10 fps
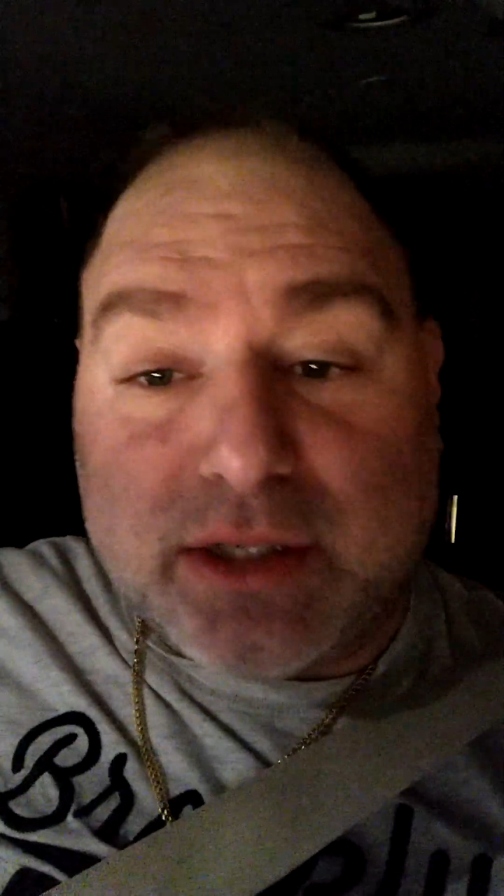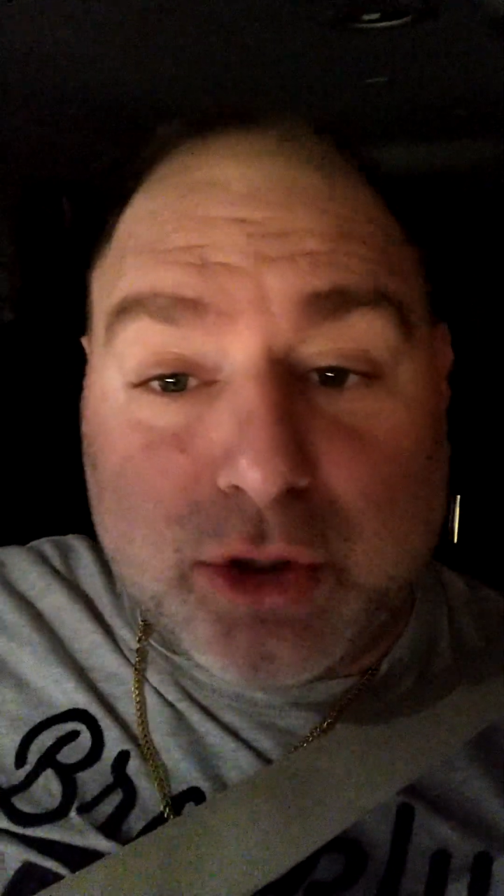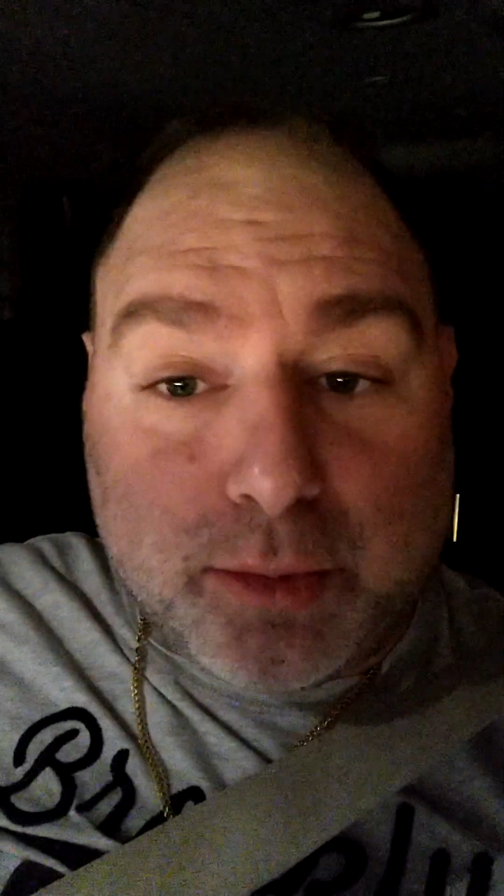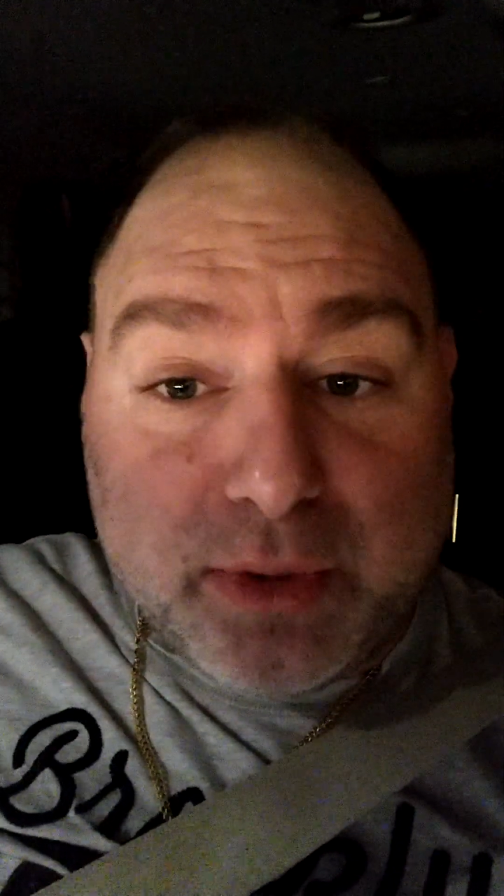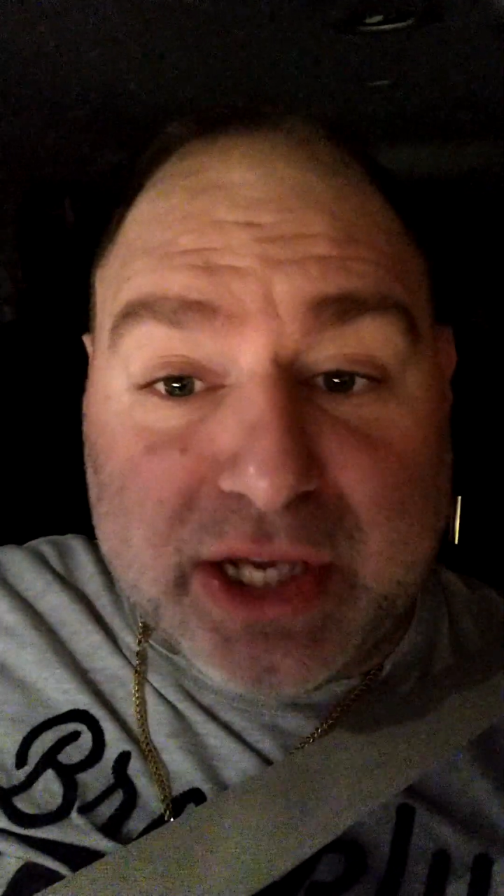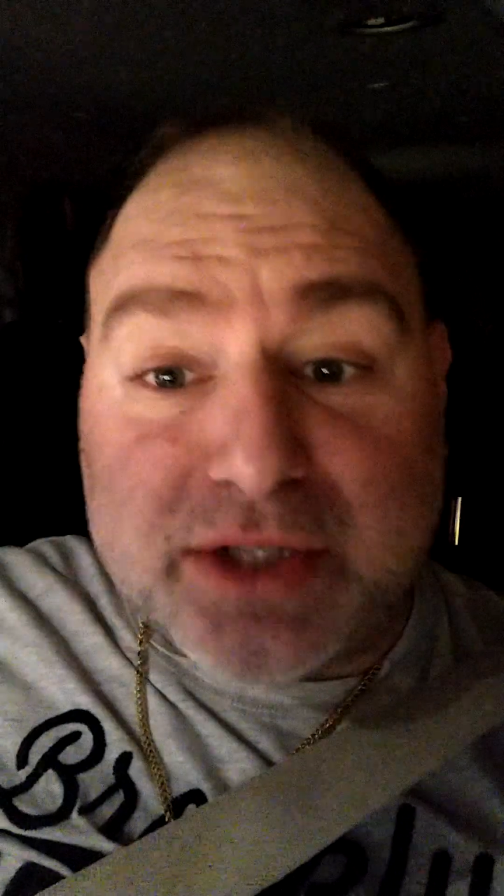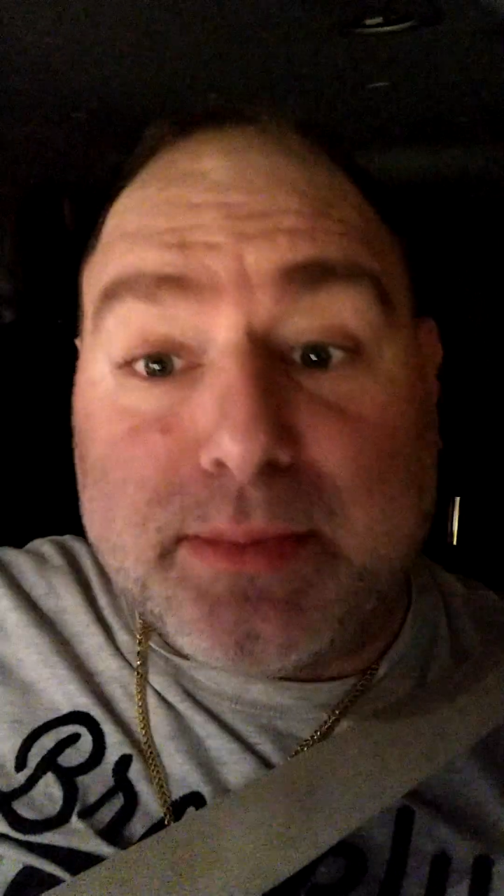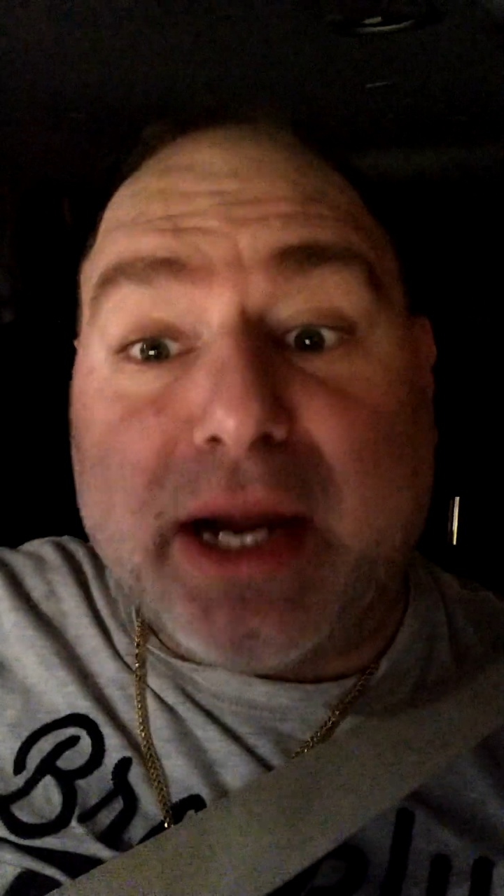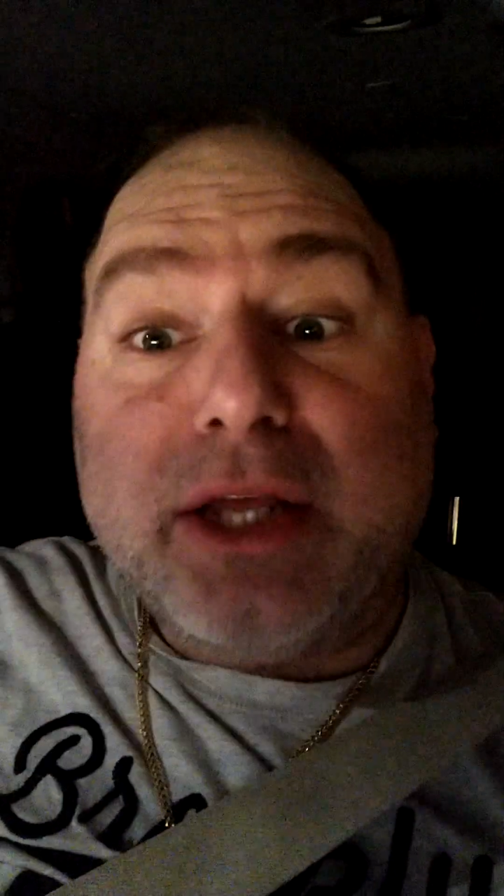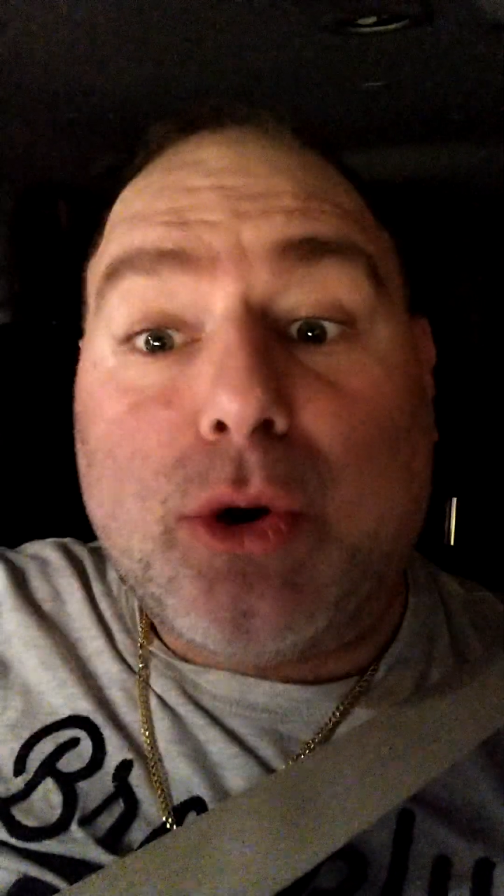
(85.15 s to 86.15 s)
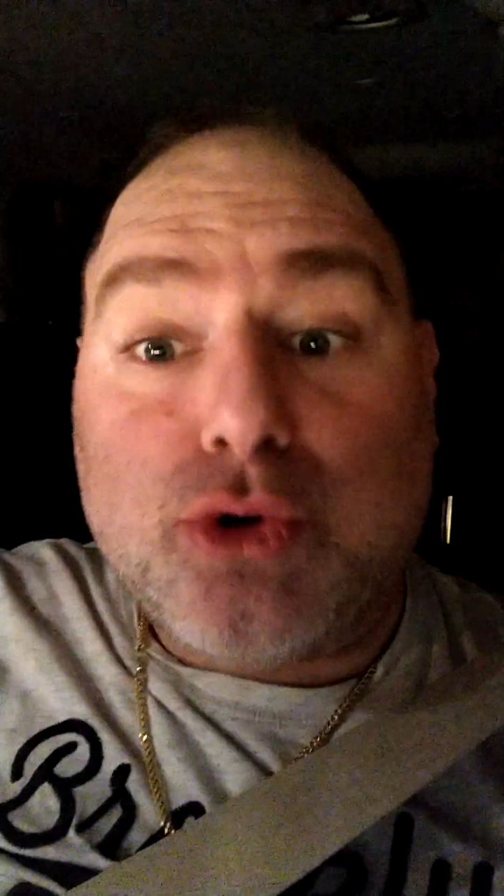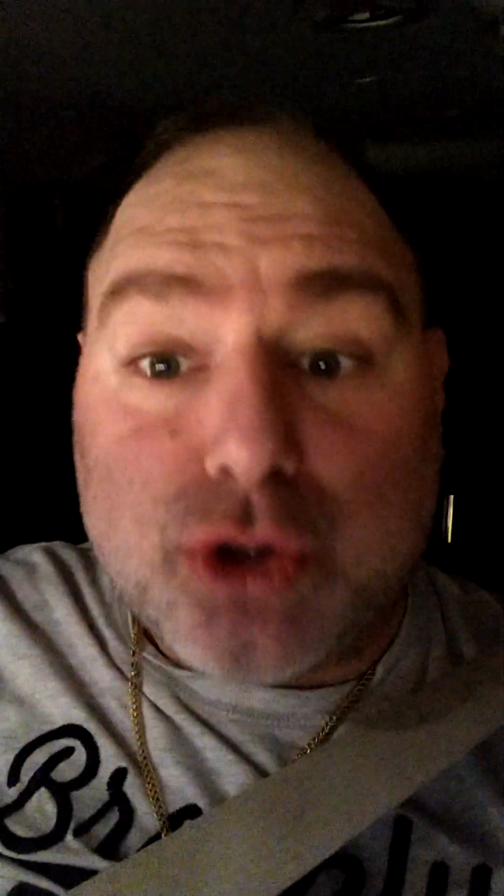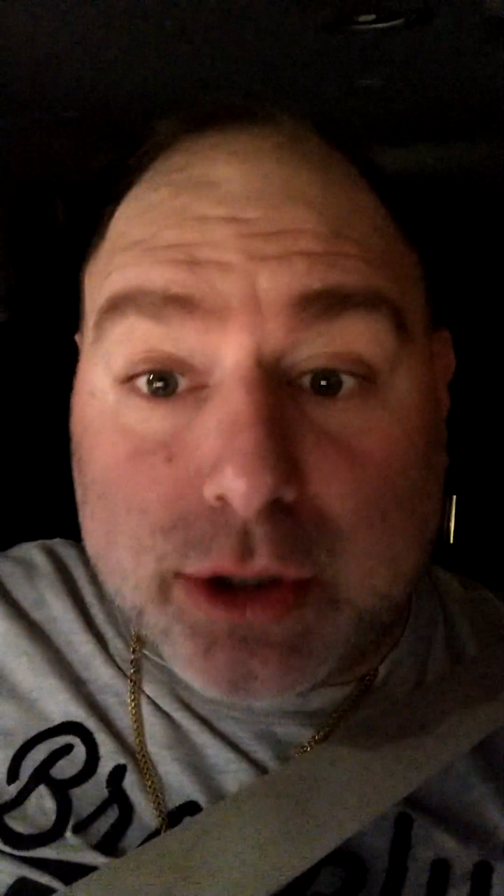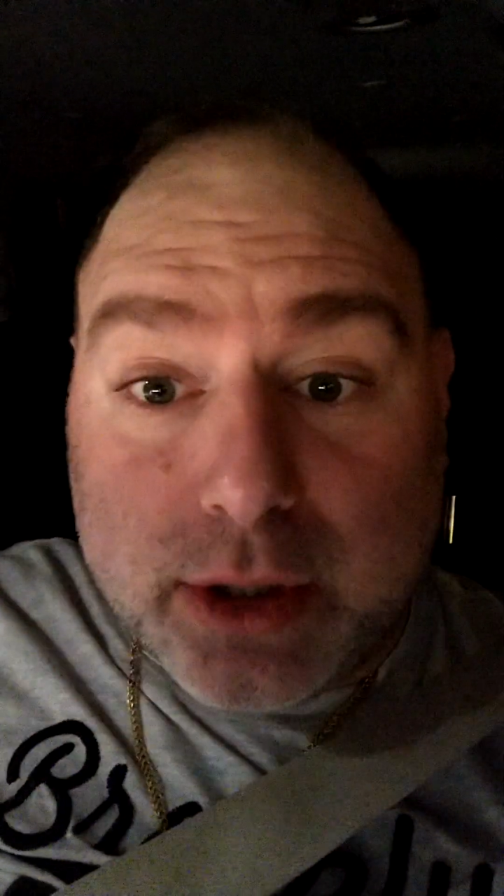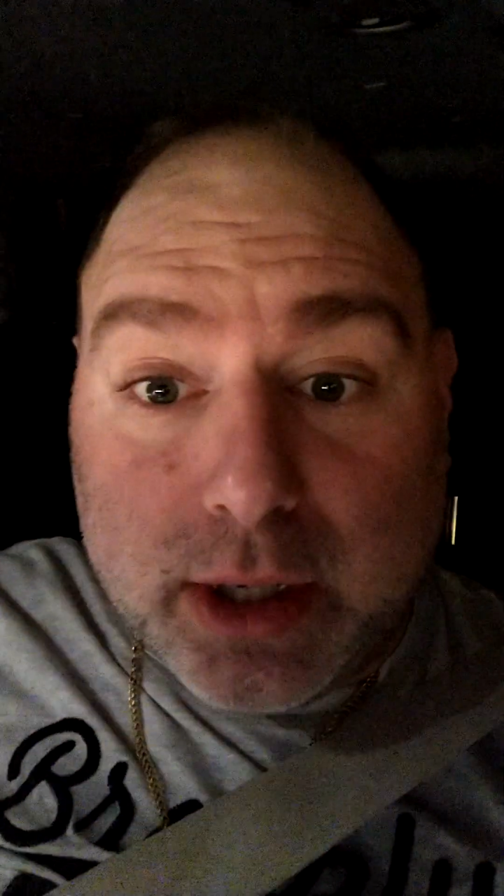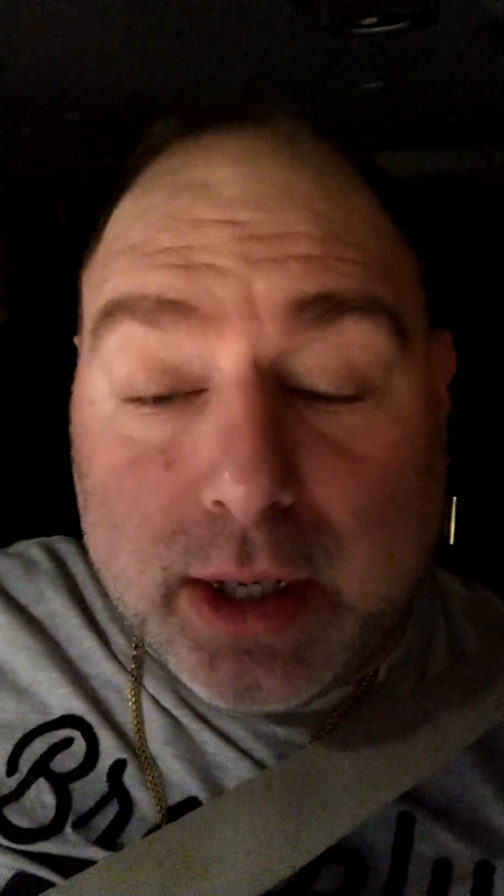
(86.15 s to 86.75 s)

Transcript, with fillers: little place by the ocean.